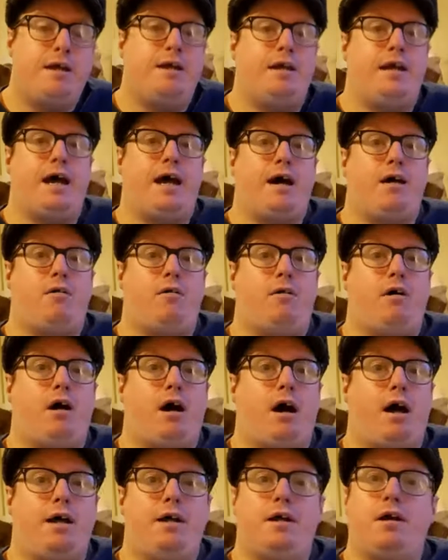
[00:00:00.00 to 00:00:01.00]
Now,
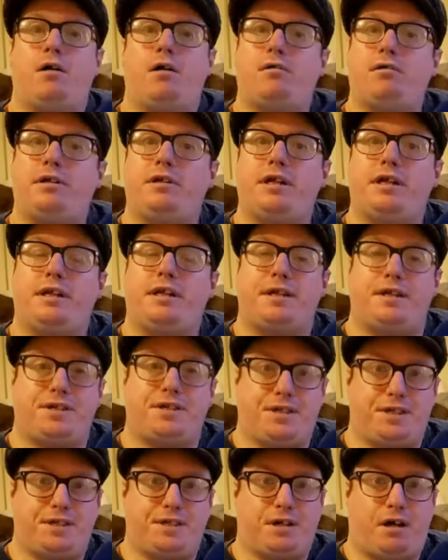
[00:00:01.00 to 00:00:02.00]
I know that
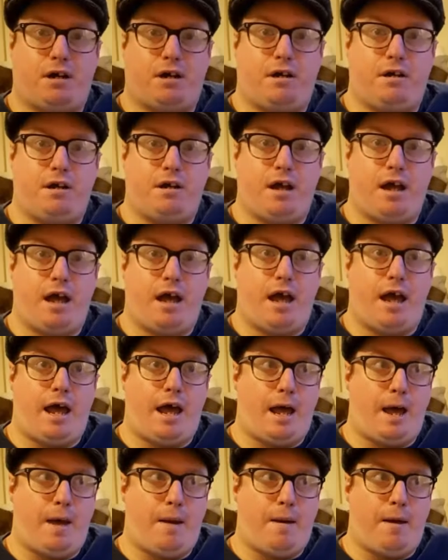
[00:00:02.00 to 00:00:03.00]
this is on
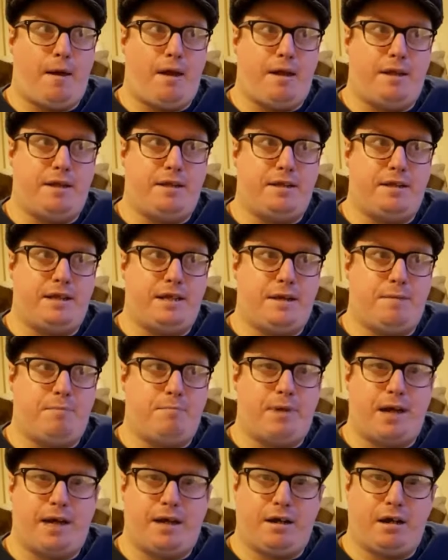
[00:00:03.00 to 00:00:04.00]
the
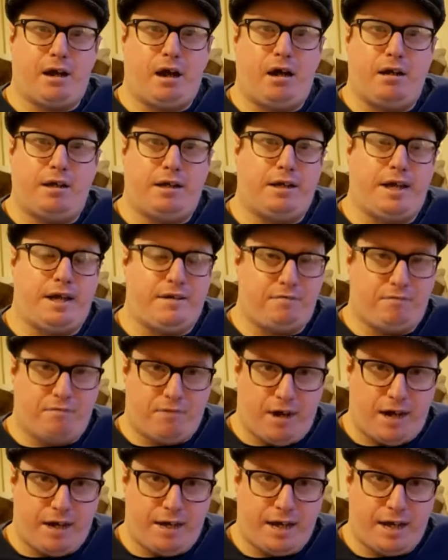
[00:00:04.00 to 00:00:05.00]
Bank Holiday
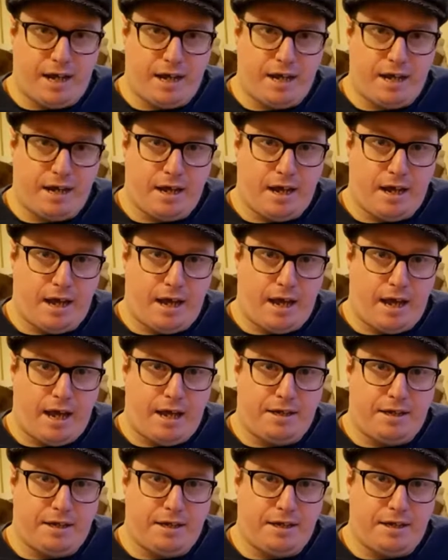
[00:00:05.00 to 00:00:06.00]
Friday,
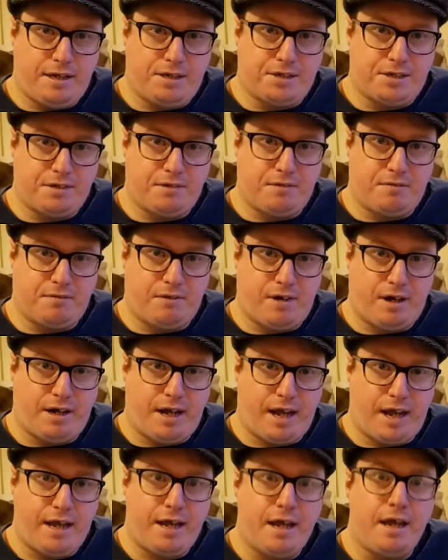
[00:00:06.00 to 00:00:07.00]
the Easter
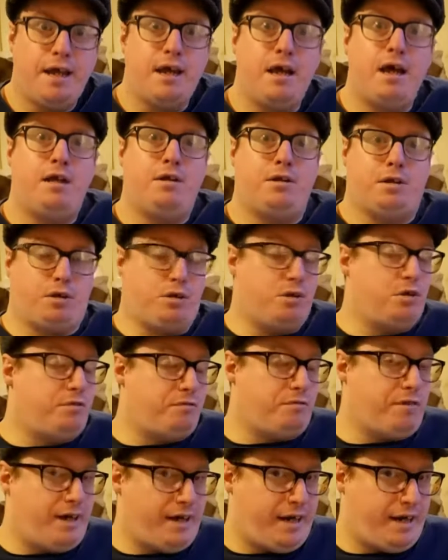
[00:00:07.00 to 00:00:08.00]
Friday, the Good
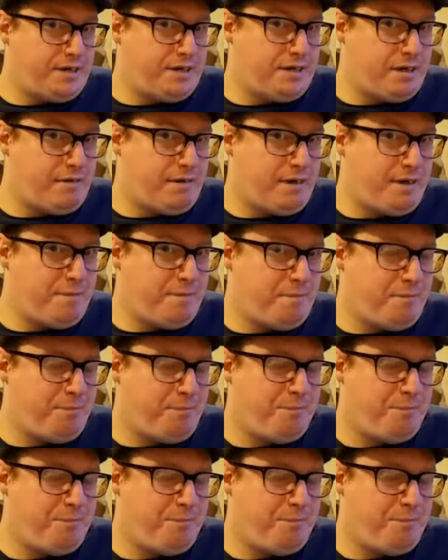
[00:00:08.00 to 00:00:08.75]
Friday, sorry.